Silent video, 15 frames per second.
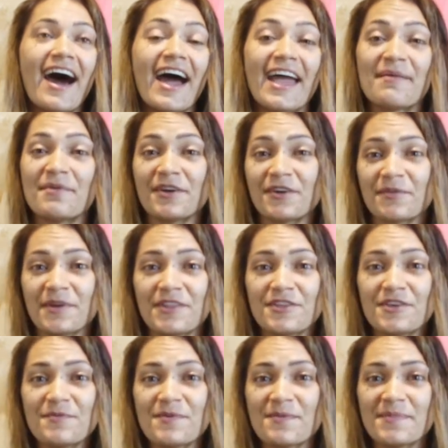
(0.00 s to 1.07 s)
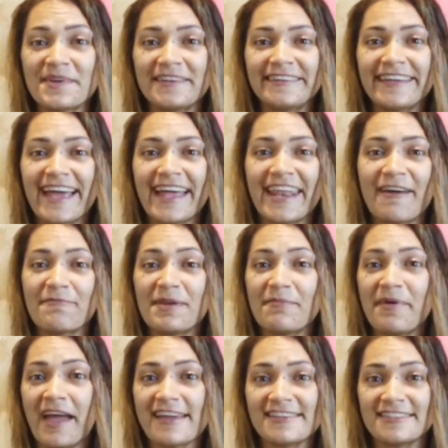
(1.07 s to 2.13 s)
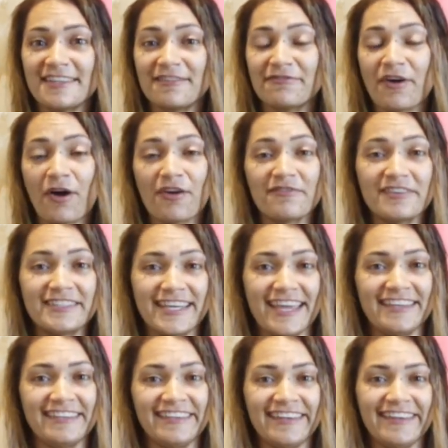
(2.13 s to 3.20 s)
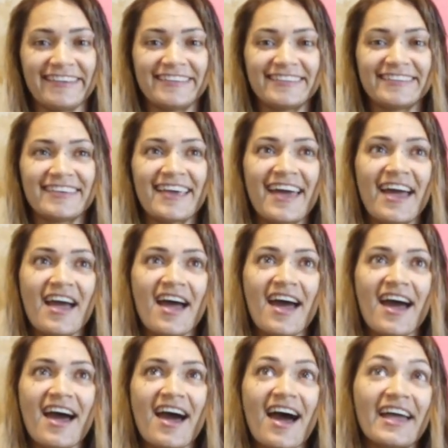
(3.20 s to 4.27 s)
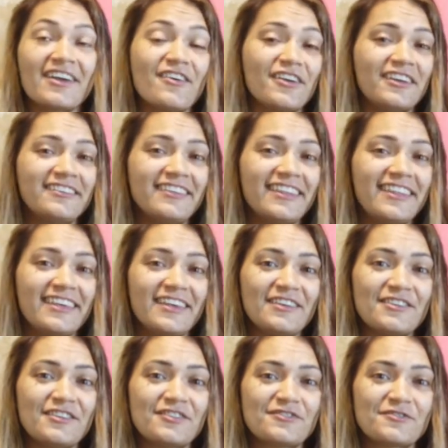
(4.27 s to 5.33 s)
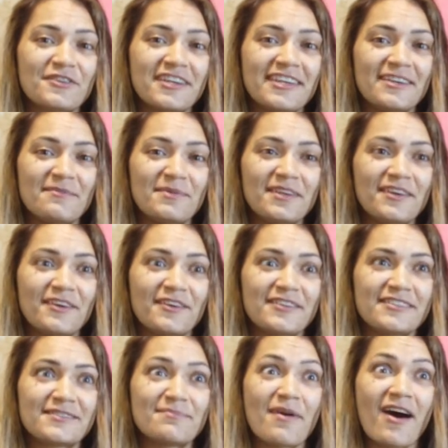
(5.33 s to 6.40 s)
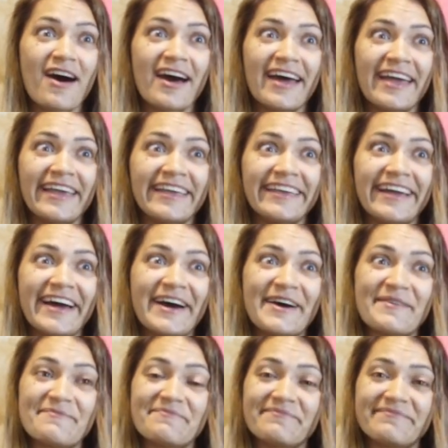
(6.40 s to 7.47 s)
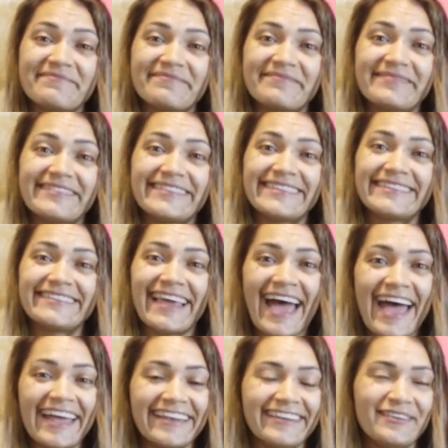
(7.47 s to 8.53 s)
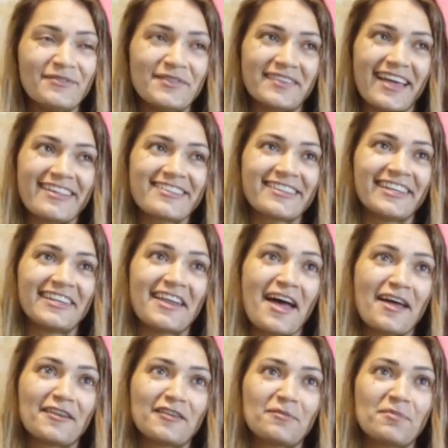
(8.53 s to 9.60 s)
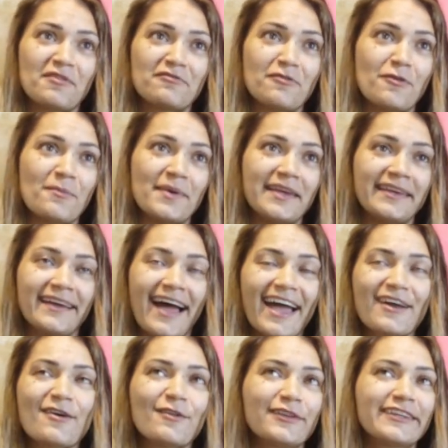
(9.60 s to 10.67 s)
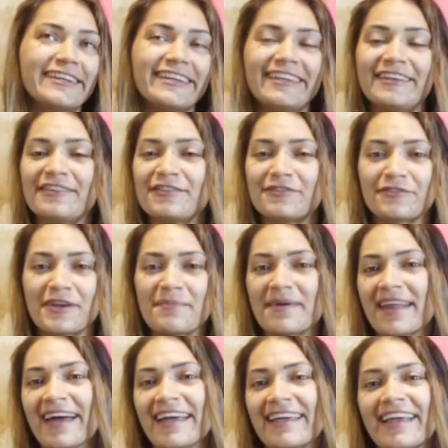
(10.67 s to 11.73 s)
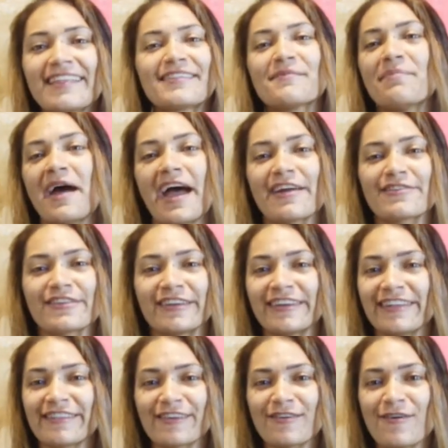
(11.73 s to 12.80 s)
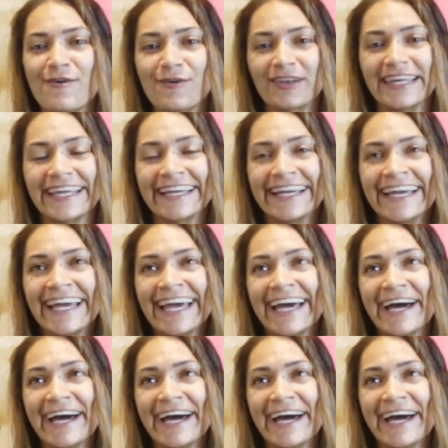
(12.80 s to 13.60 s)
I am a Gurindji woman and have been painting for over 10 years. I got into the industry because my dad was actually an artist before me. I call it an industry, but it's a passion, it's a calling.